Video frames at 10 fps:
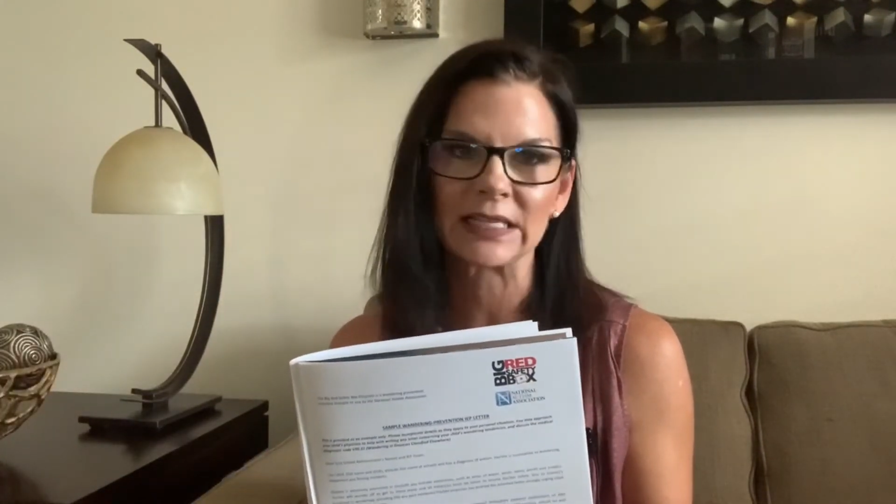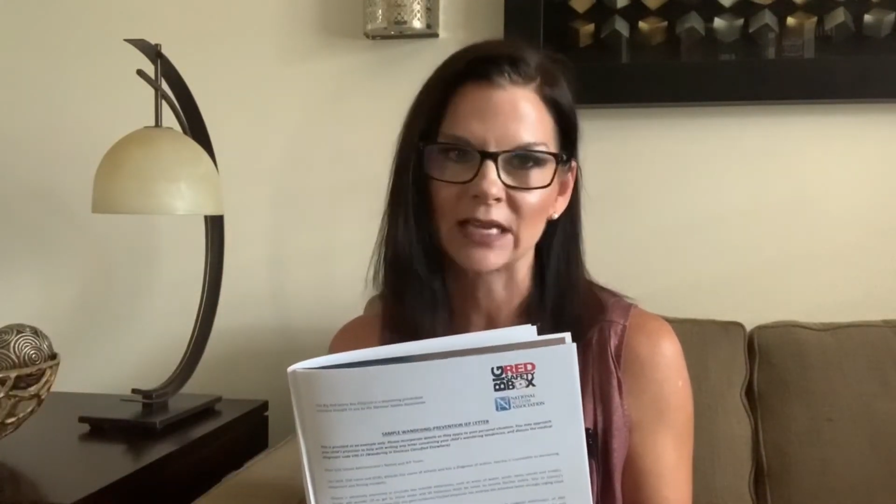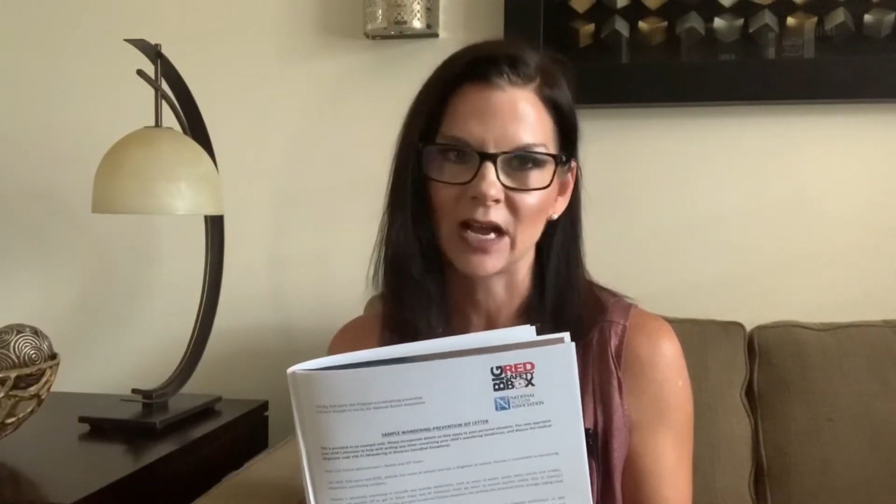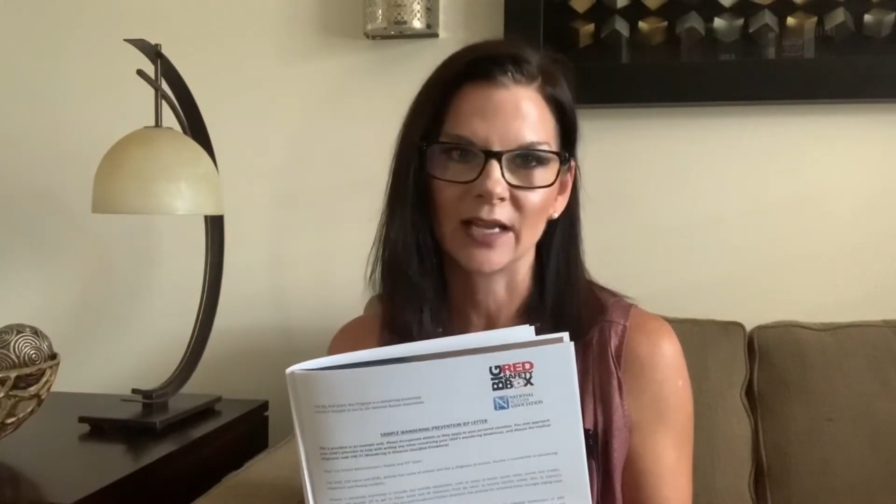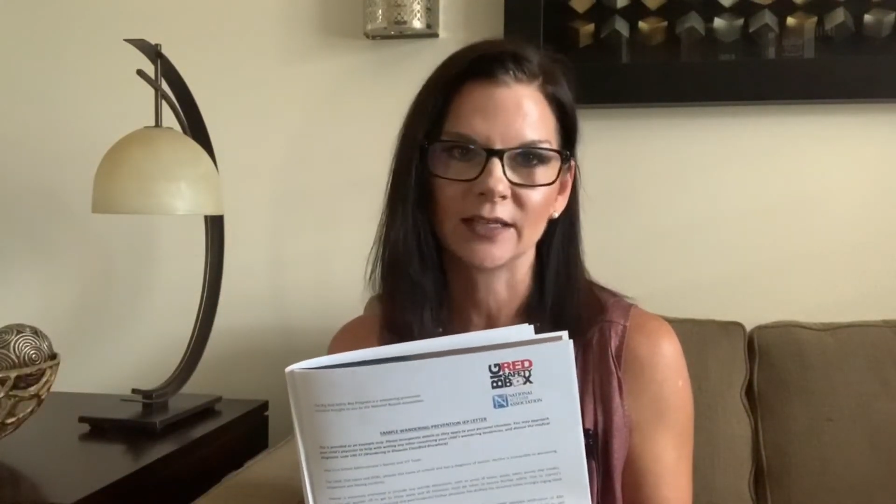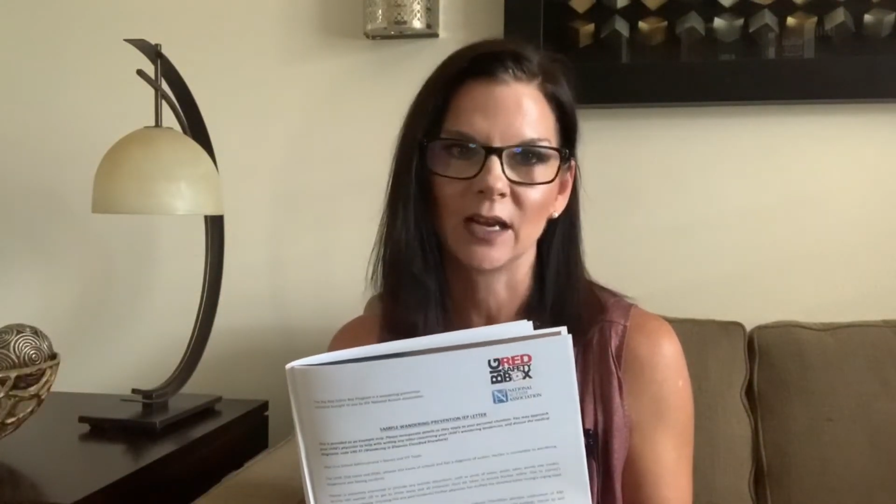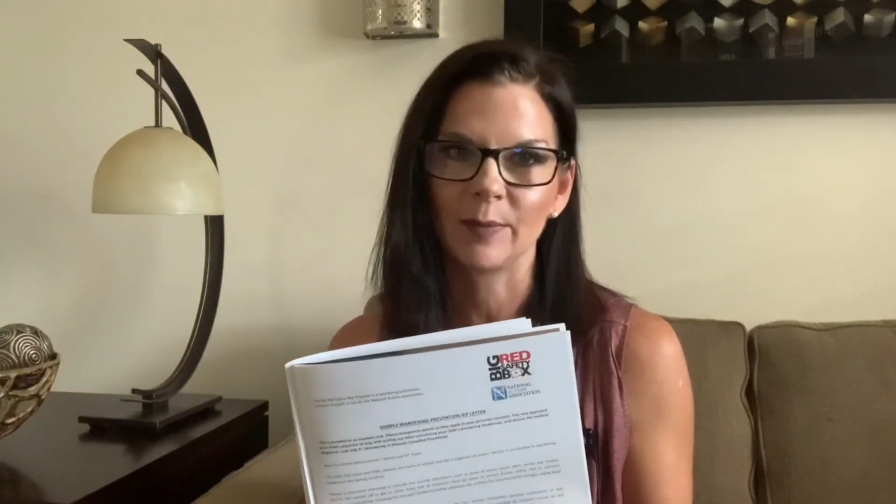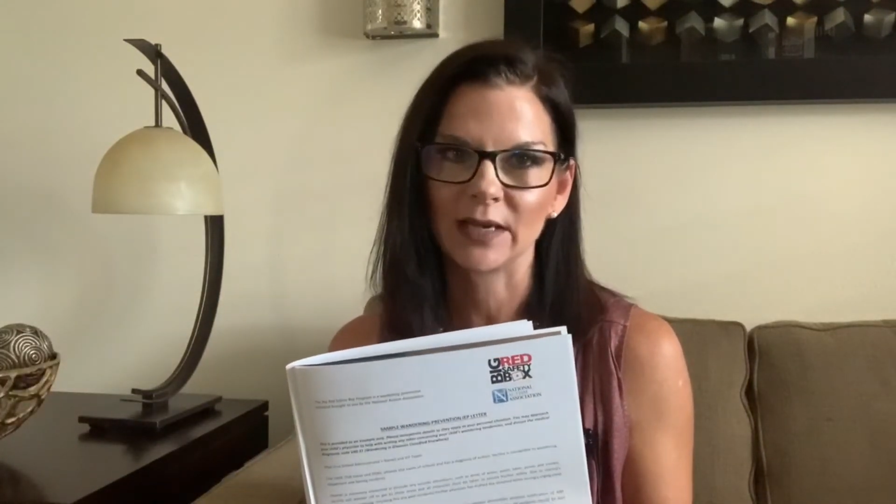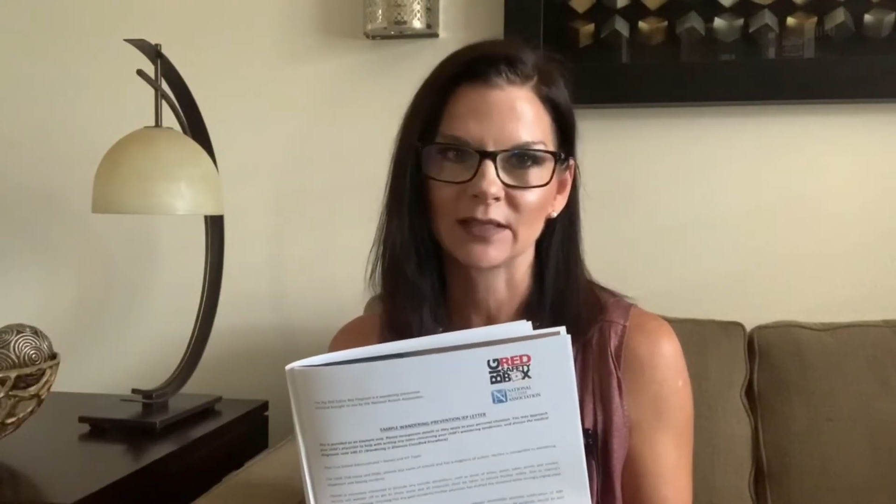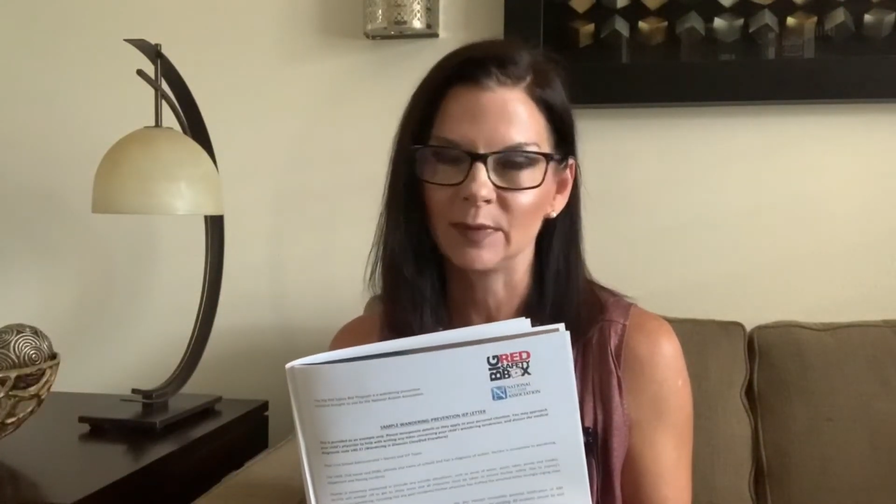not a
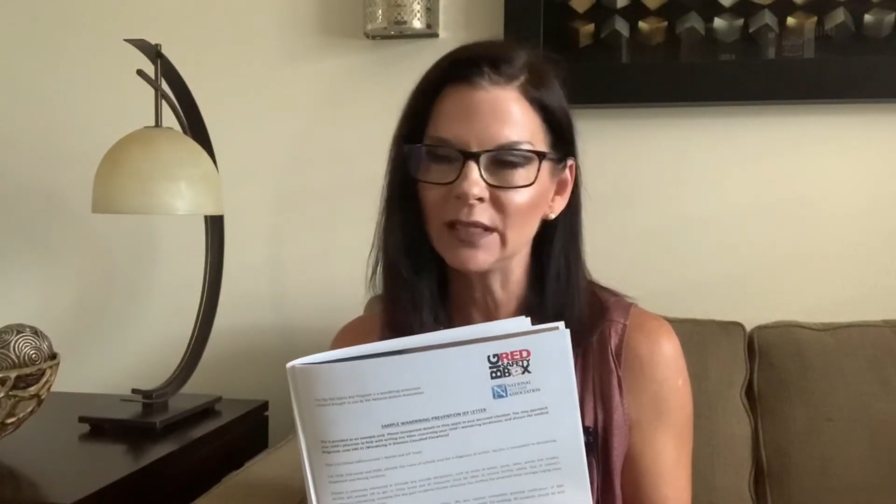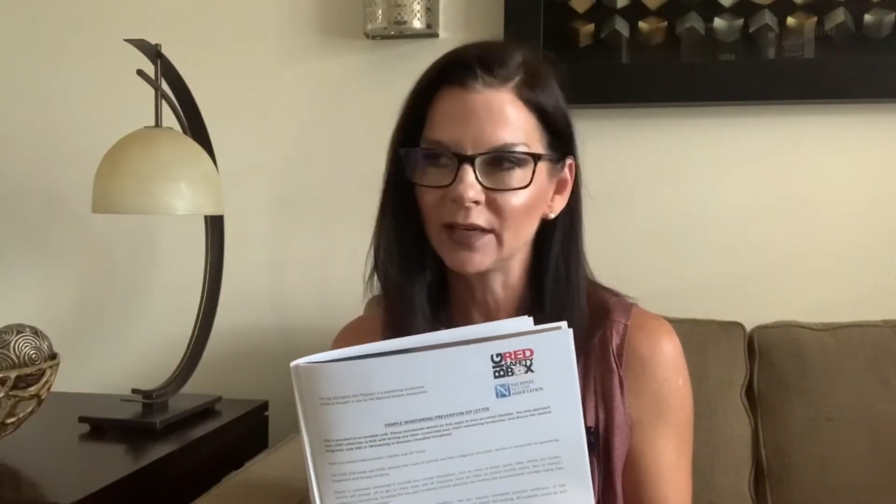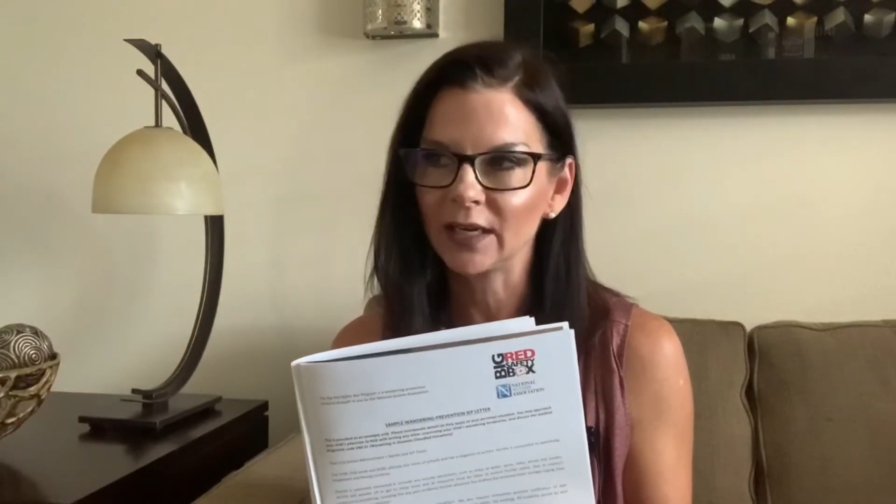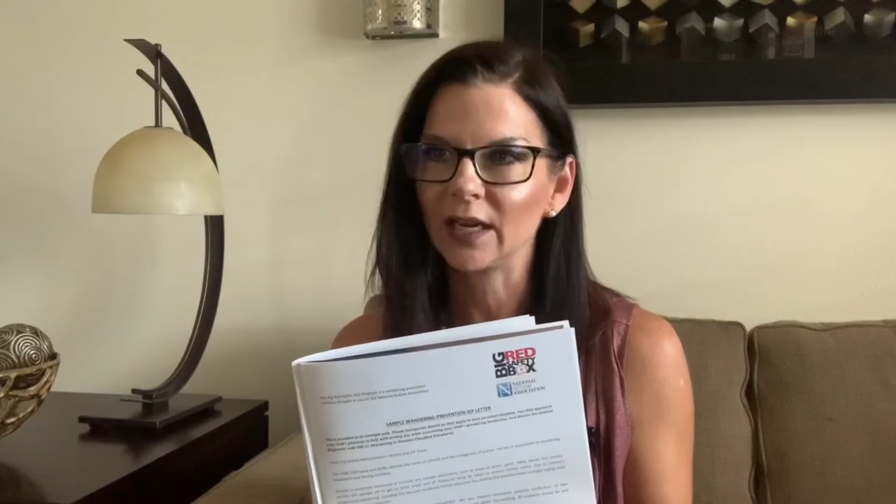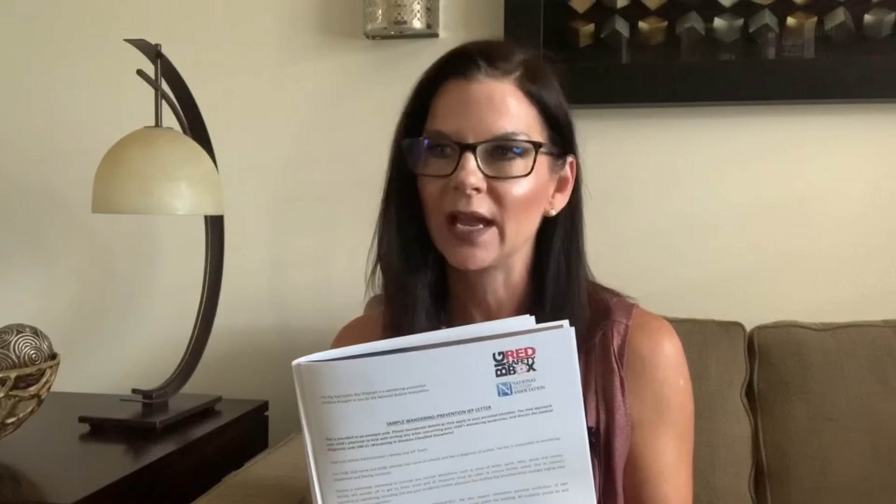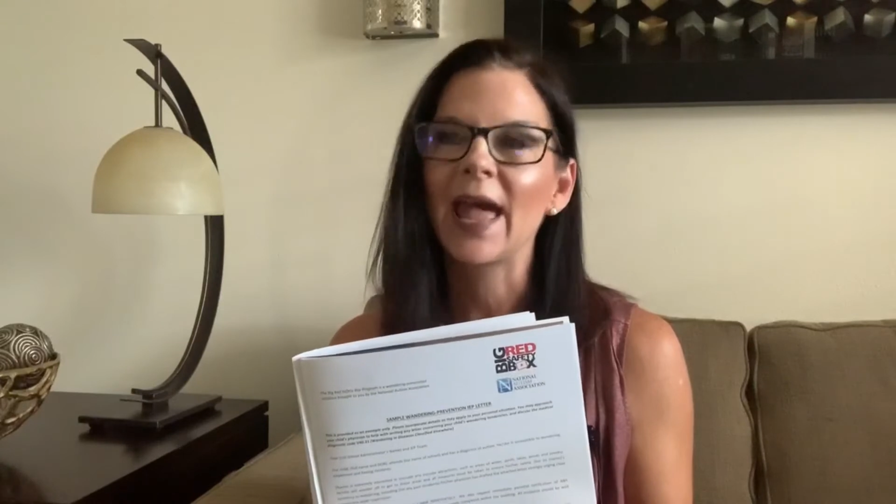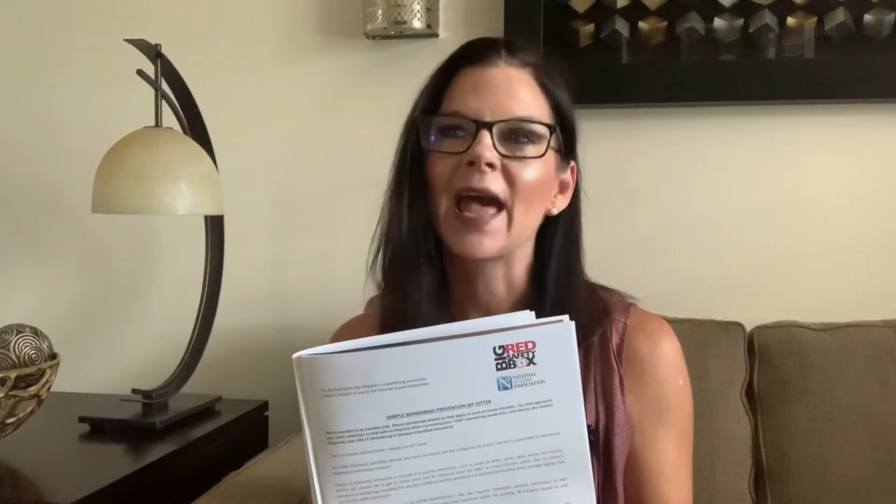possibility.